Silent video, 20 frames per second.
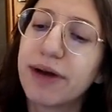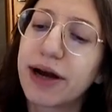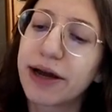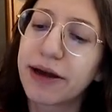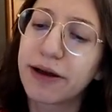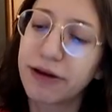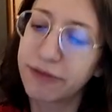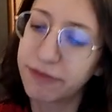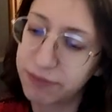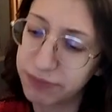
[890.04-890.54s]

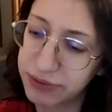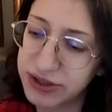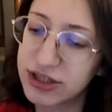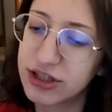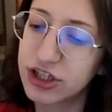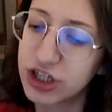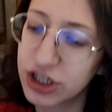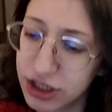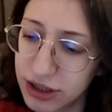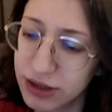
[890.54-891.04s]
my
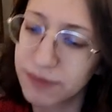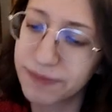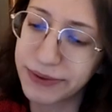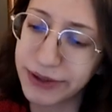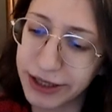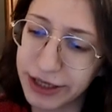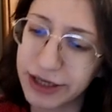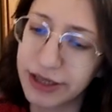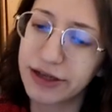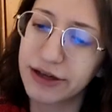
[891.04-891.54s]
position in the
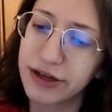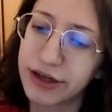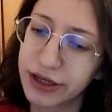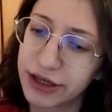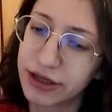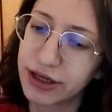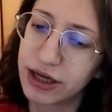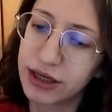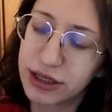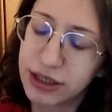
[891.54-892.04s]

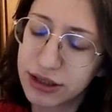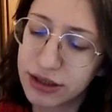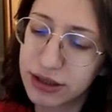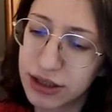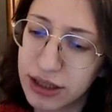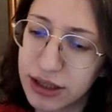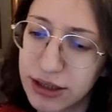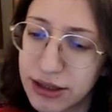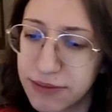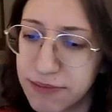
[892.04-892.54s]
beginning
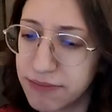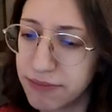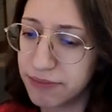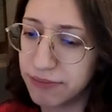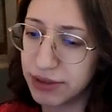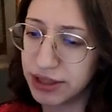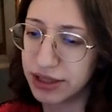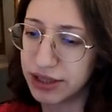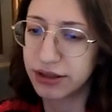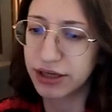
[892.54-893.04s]
and in the
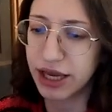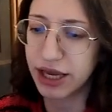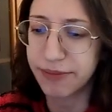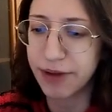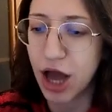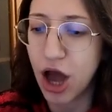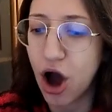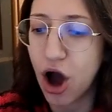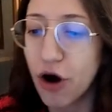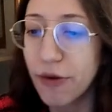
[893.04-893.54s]
middle
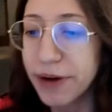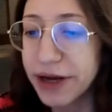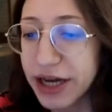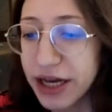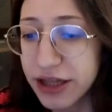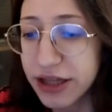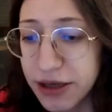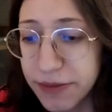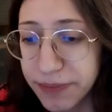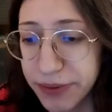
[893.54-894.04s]
game. Oh
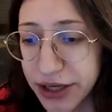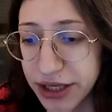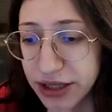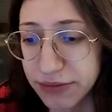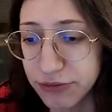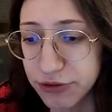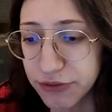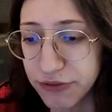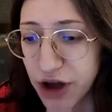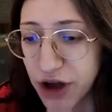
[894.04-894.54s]
my God, he
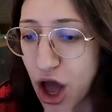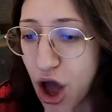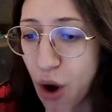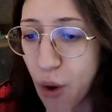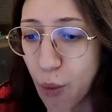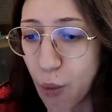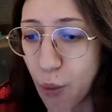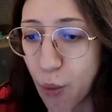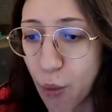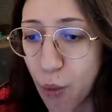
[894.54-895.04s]
played a move.
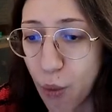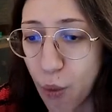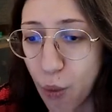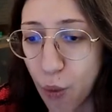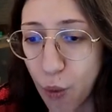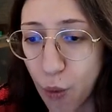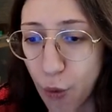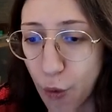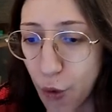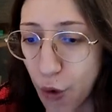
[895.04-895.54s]

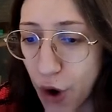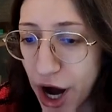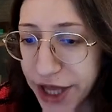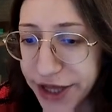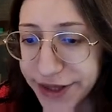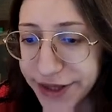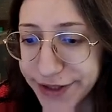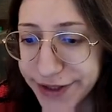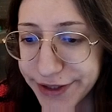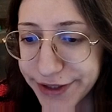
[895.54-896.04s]

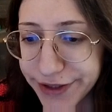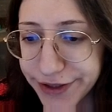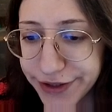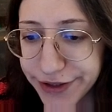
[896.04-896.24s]
What?